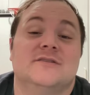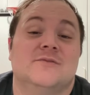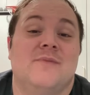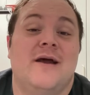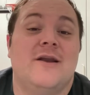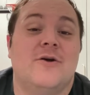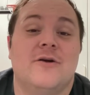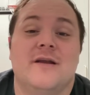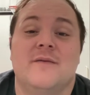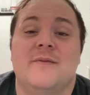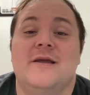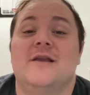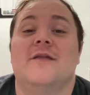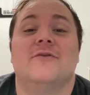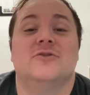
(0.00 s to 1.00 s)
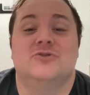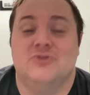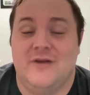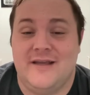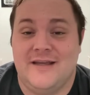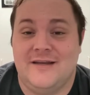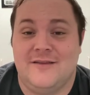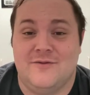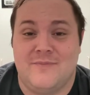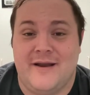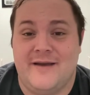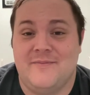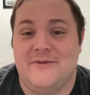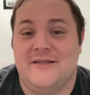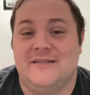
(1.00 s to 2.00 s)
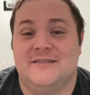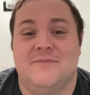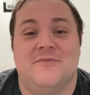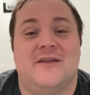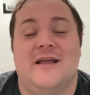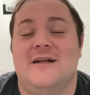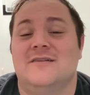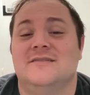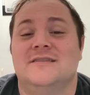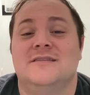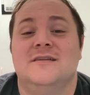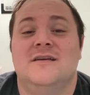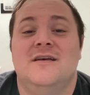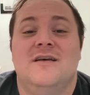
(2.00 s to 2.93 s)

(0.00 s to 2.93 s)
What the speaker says: There might already be another trade. There might be something else.